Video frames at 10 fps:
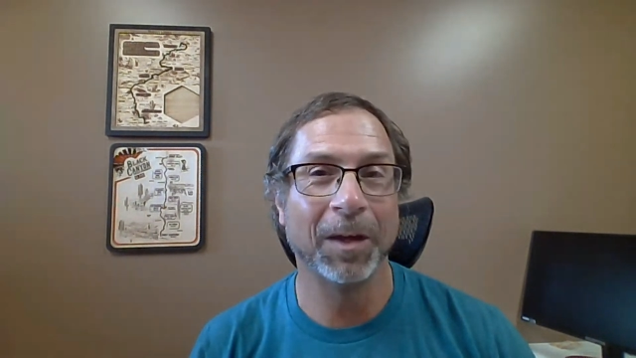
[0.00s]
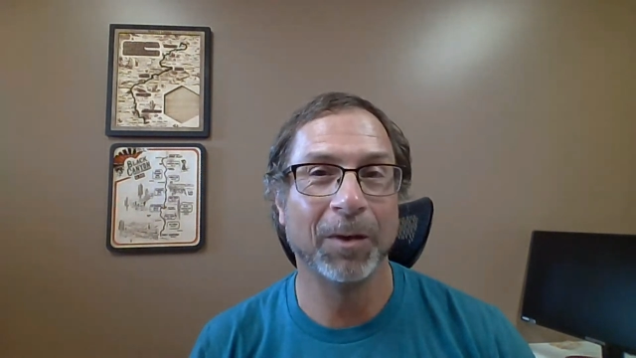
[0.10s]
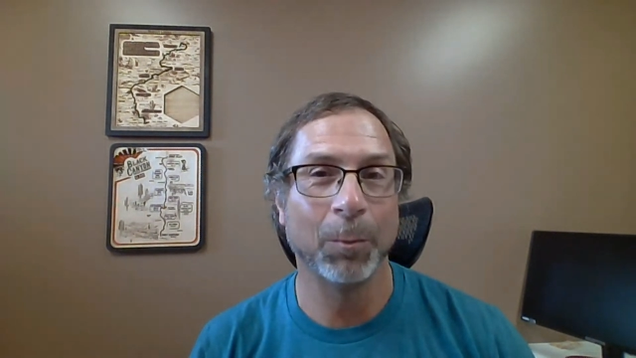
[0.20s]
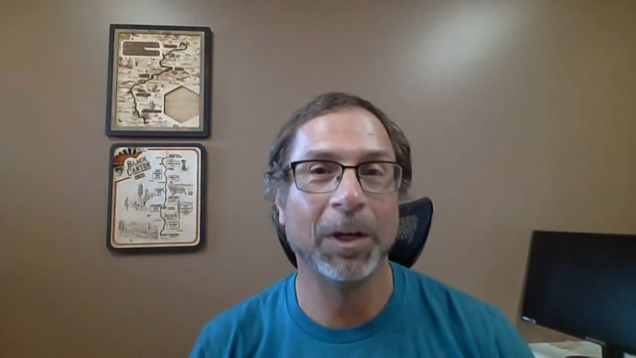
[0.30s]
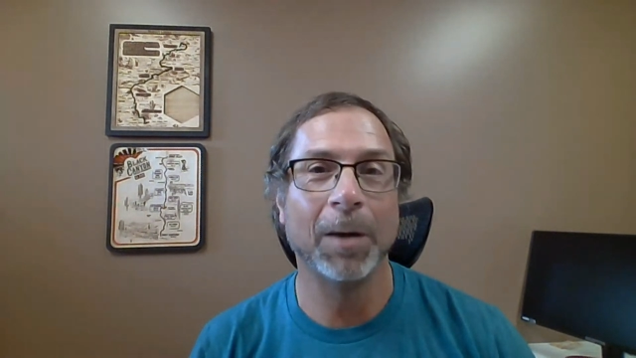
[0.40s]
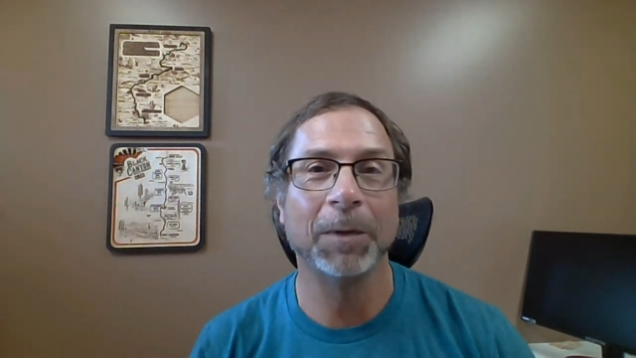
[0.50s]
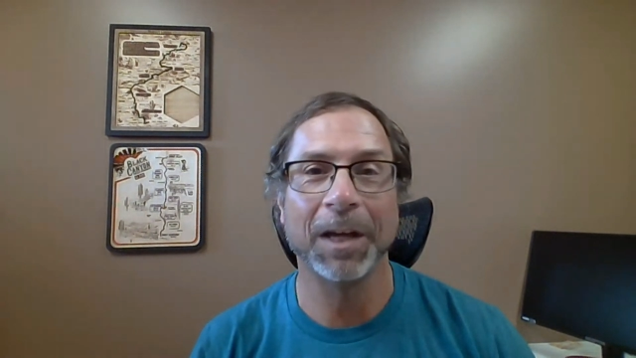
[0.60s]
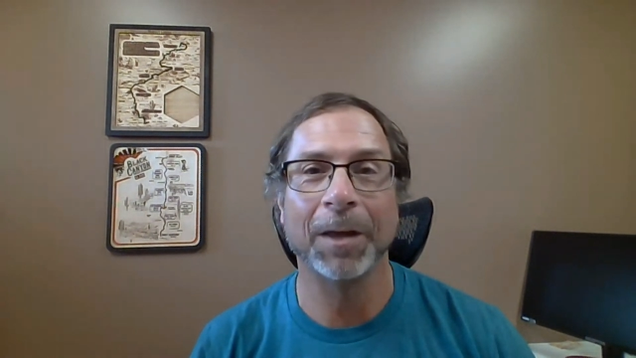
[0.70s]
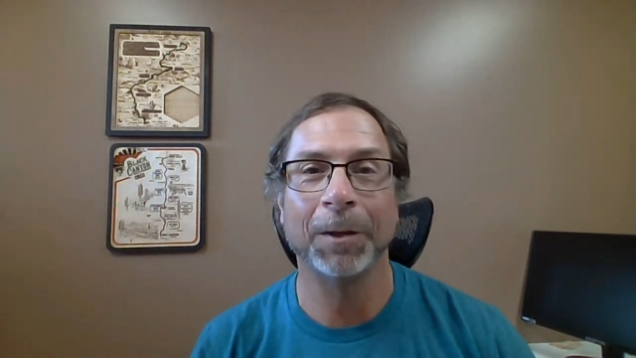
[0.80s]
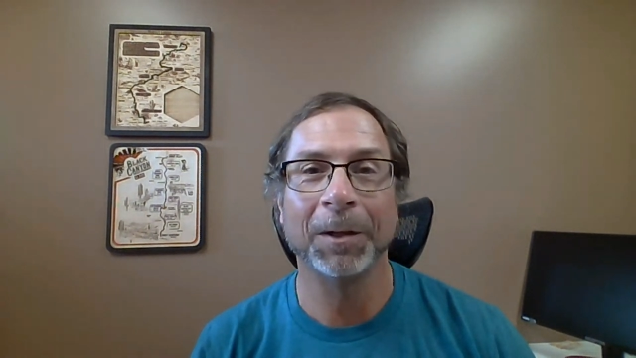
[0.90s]
that we come
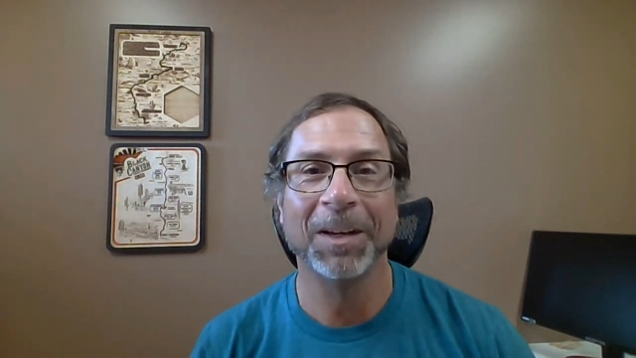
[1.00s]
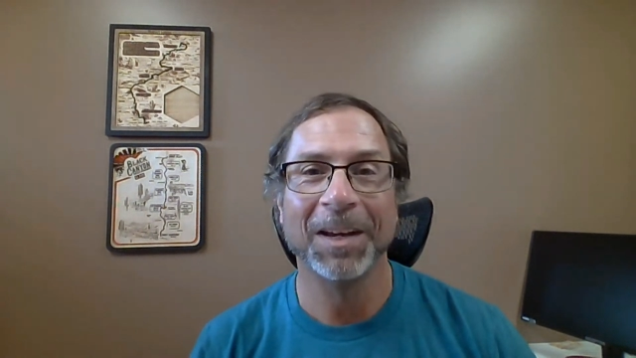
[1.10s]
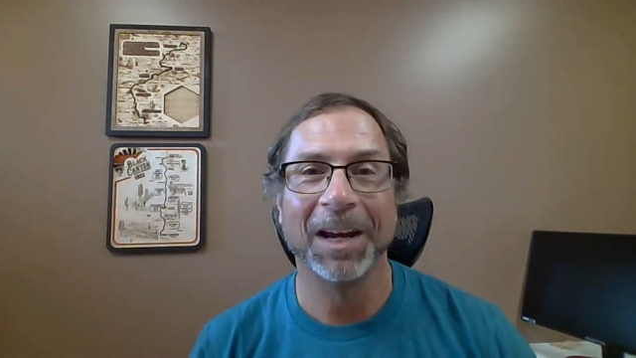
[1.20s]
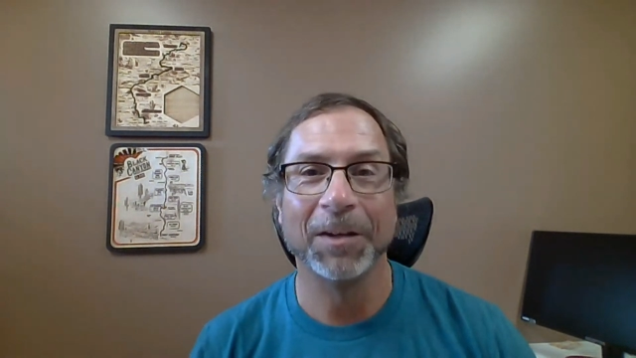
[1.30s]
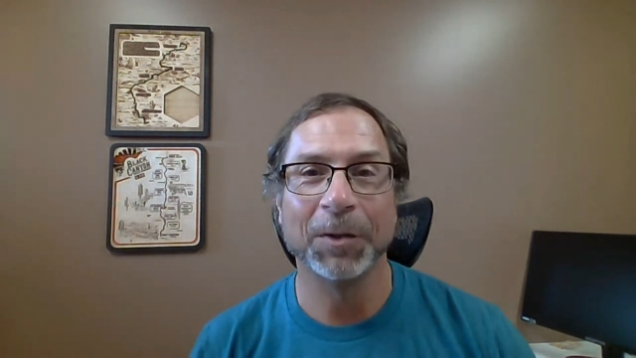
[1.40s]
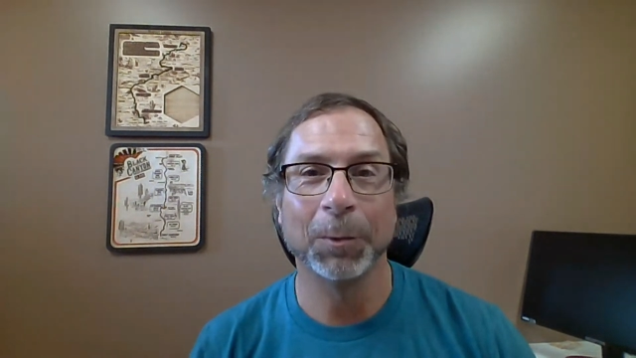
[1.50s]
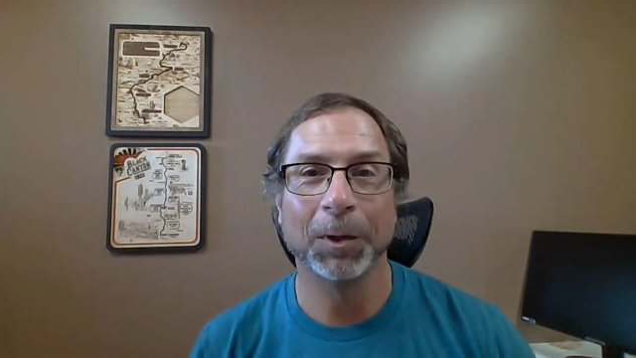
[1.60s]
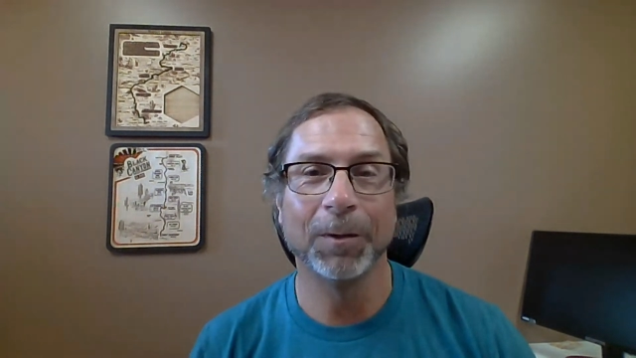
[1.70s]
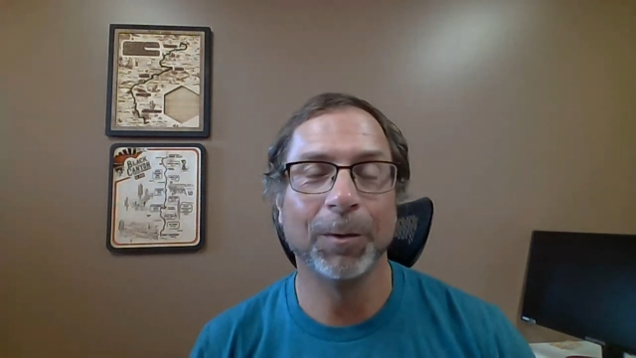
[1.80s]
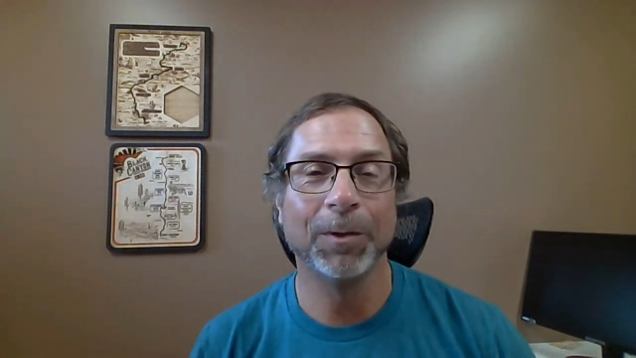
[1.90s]
together. And so we're
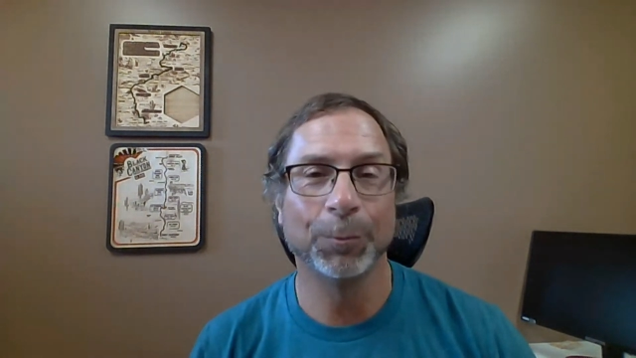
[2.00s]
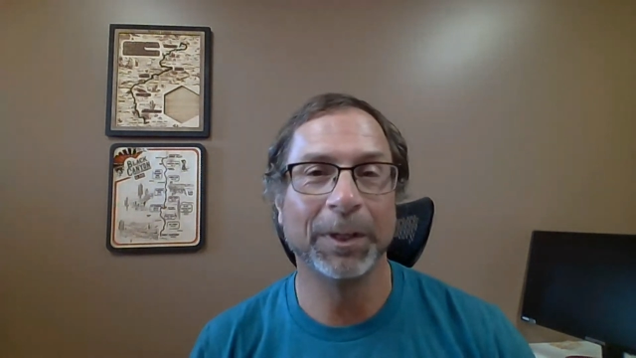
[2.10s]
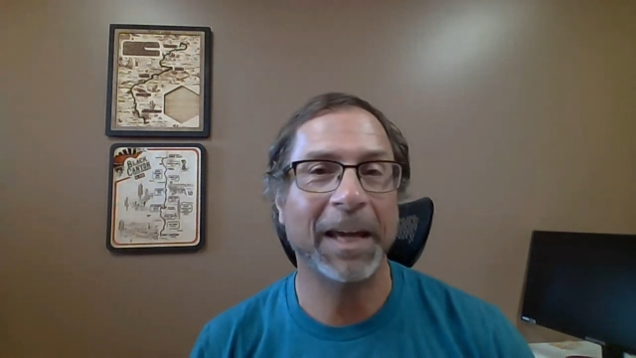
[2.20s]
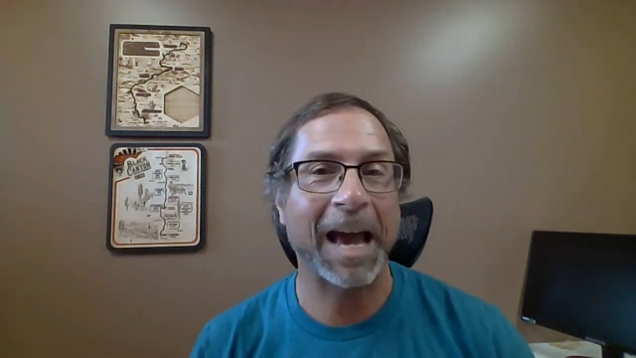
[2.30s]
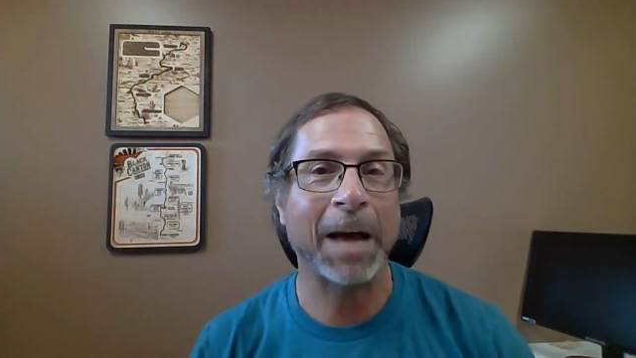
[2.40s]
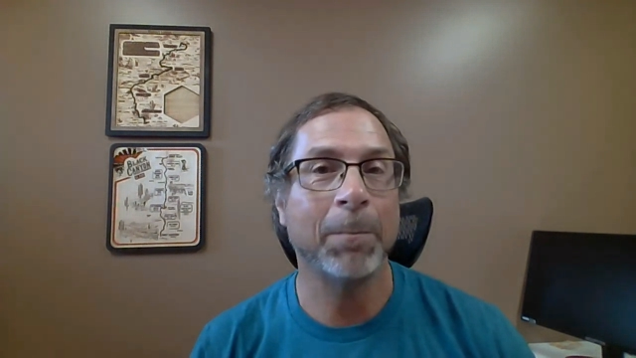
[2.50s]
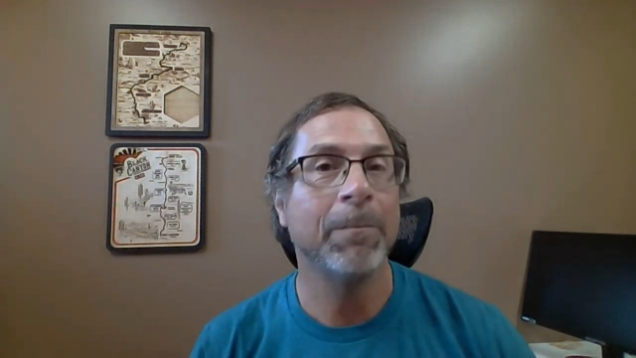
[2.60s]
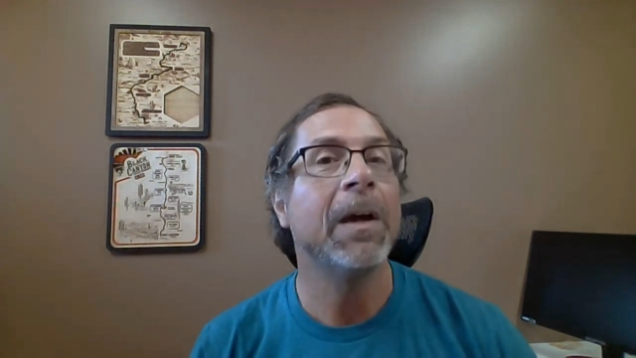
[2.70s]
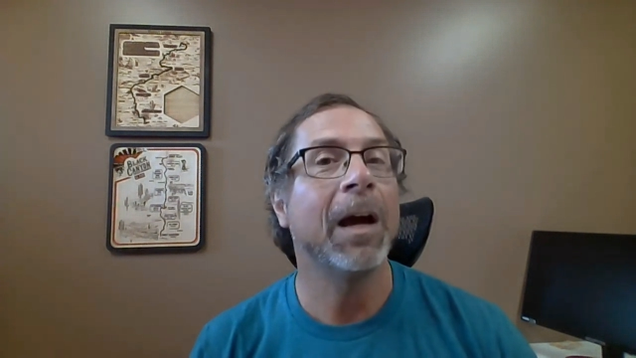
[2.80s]
going to do this recap.